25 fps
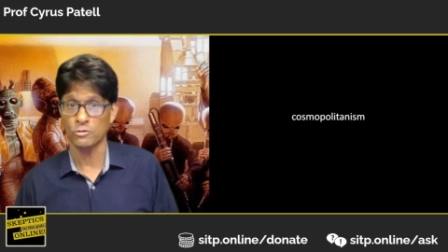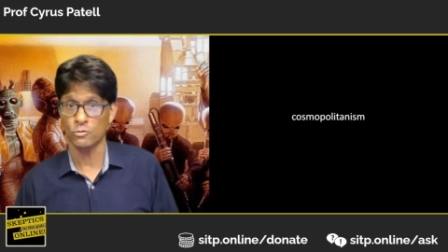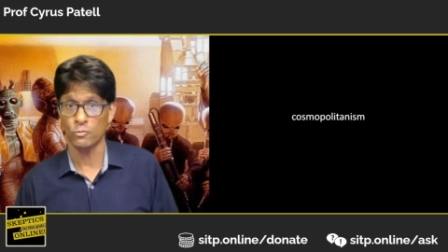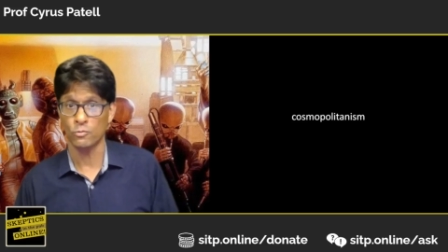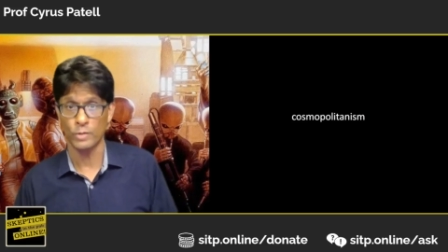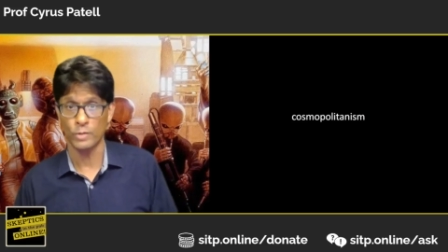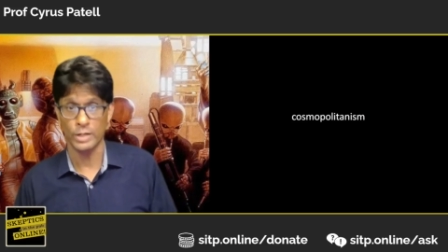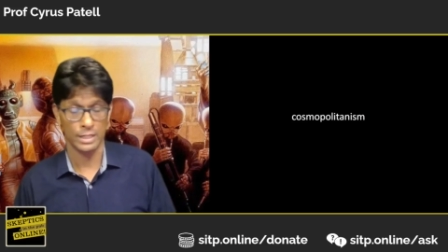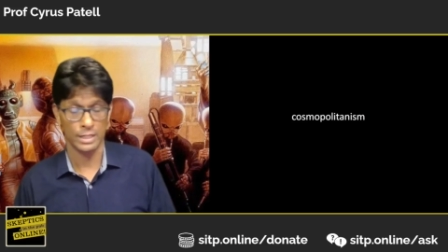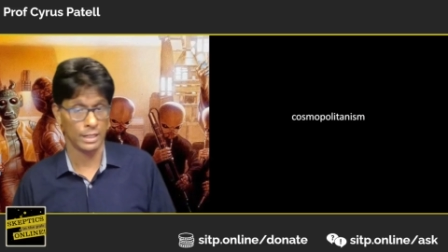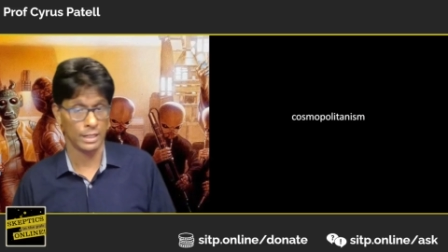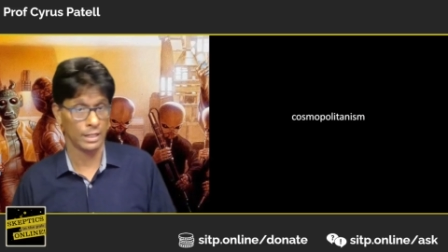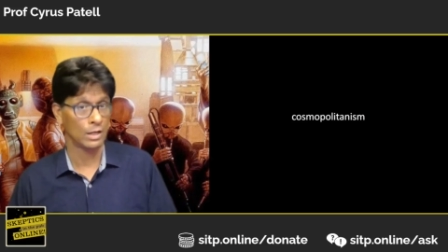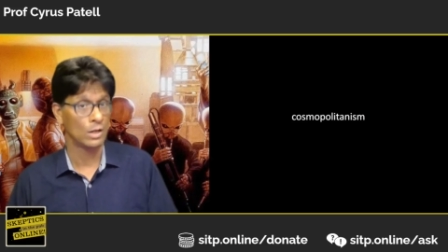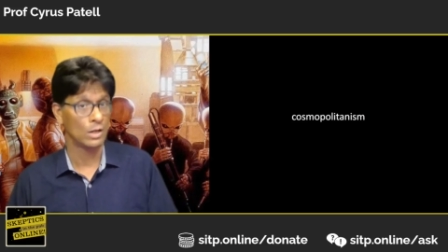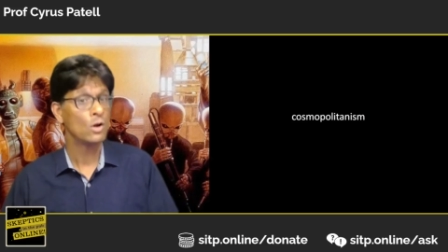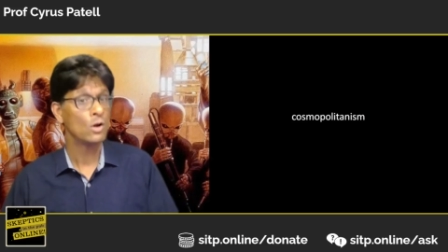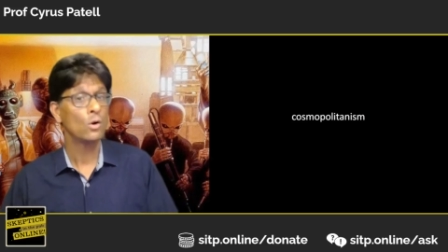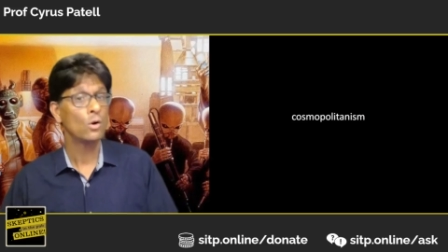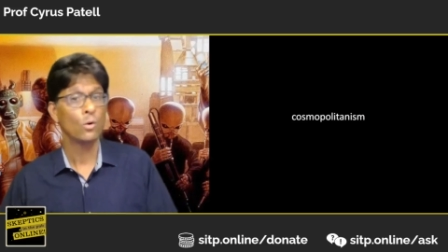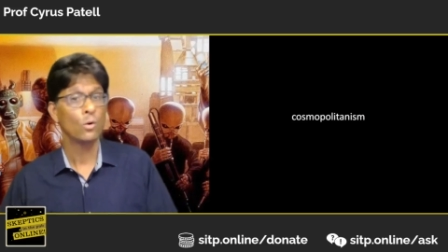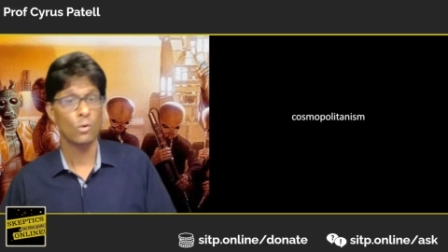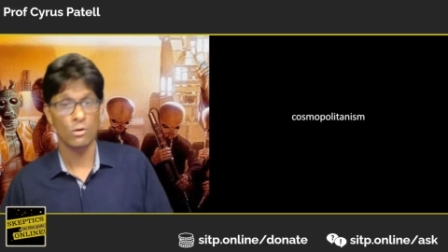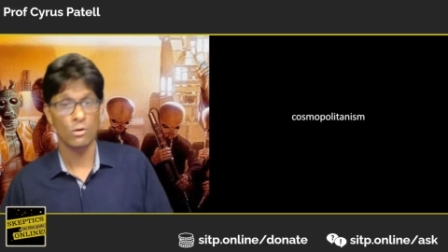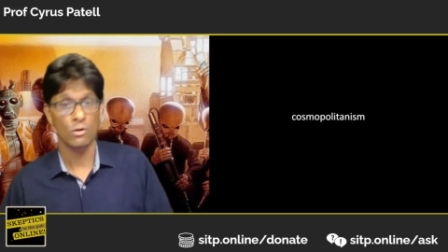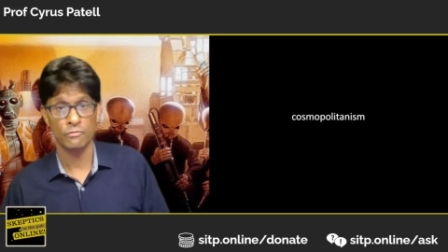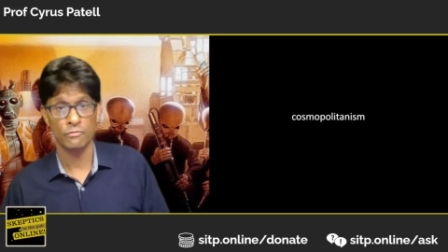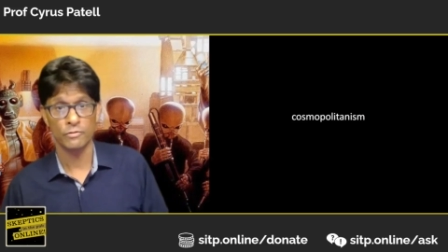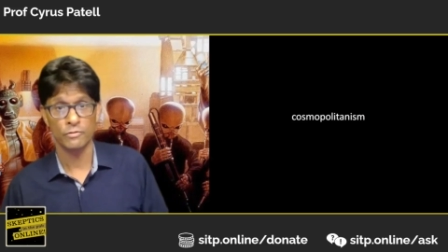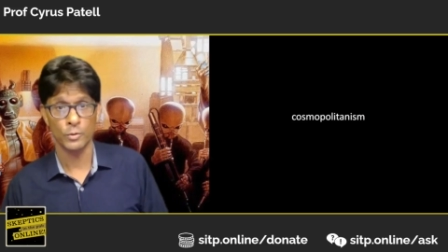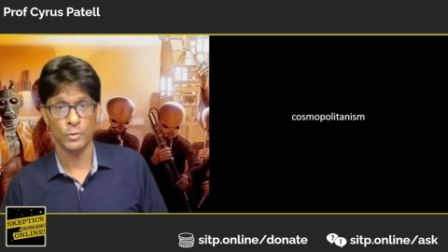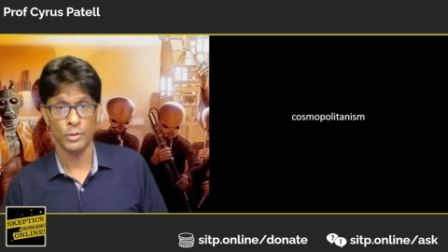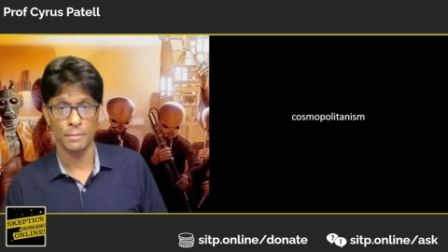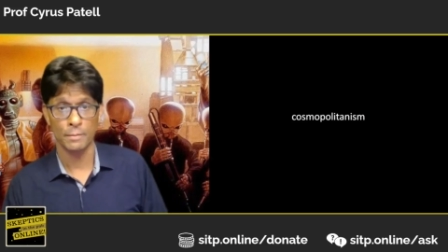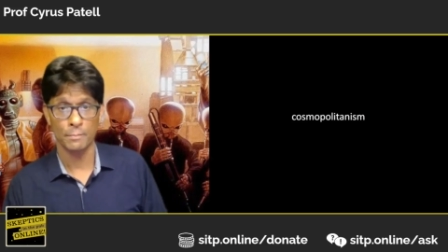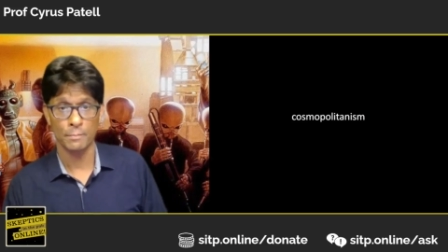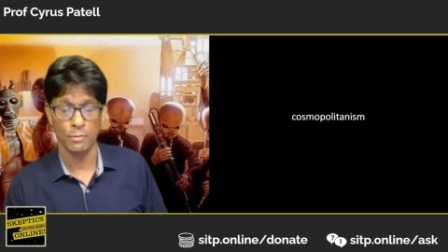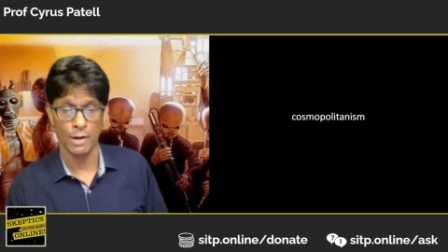reading or
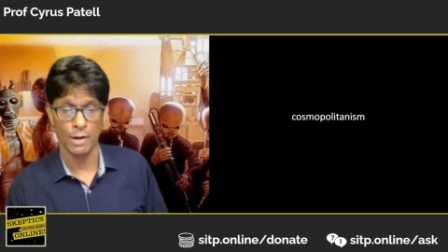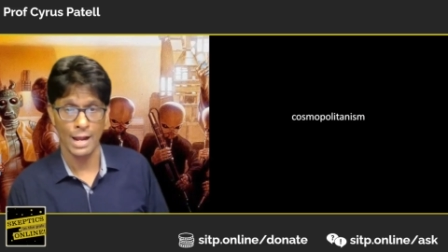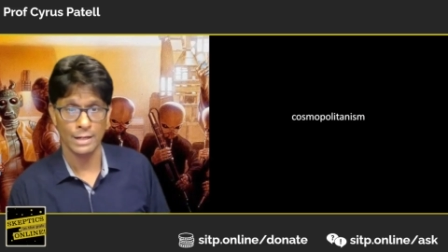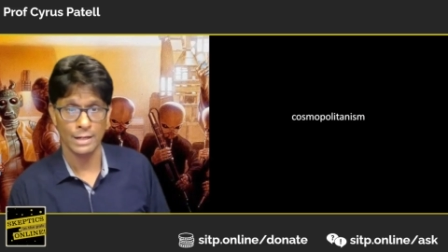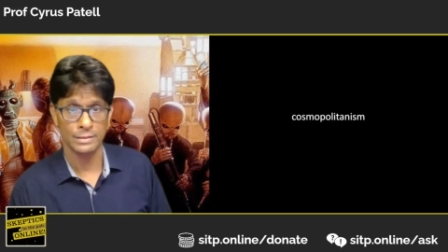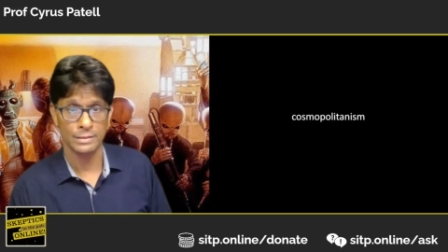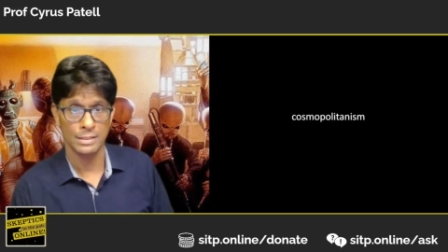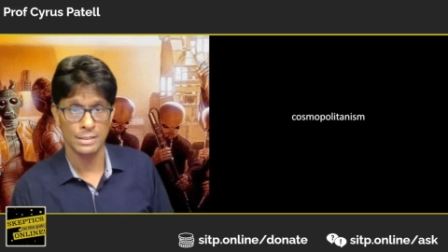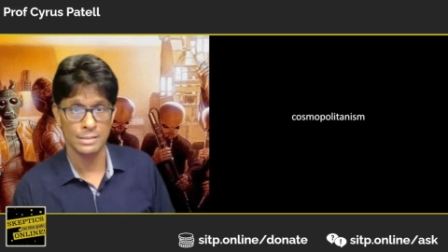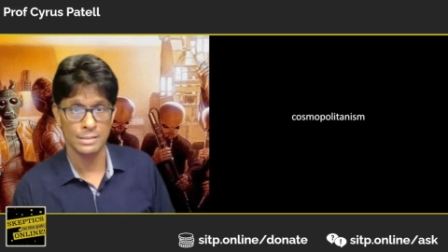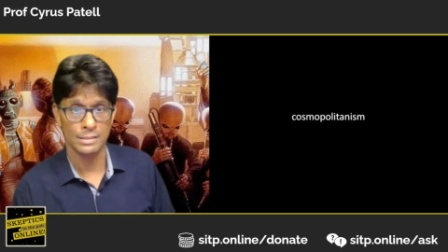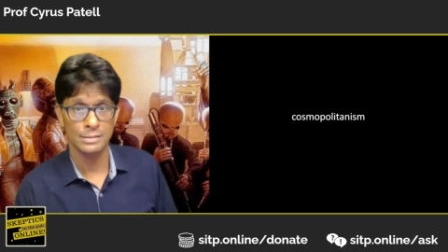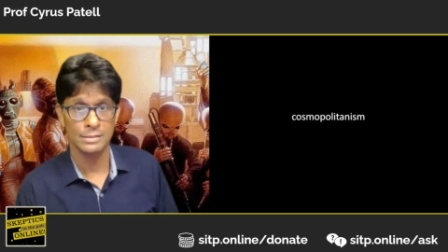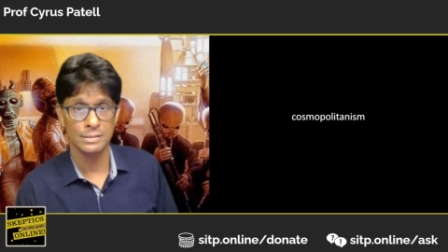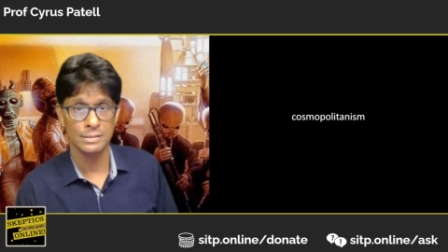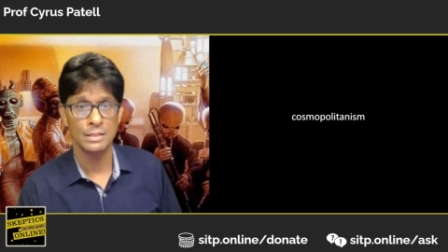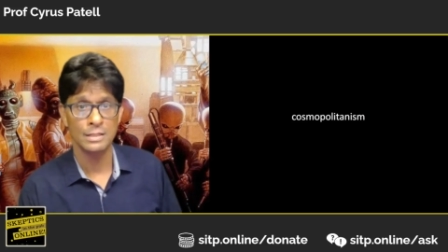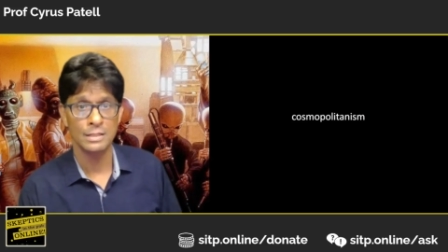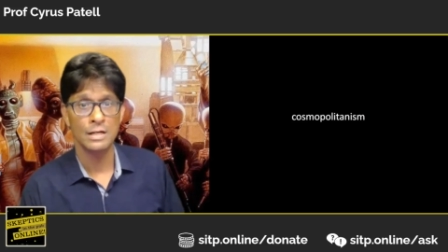viewing practice.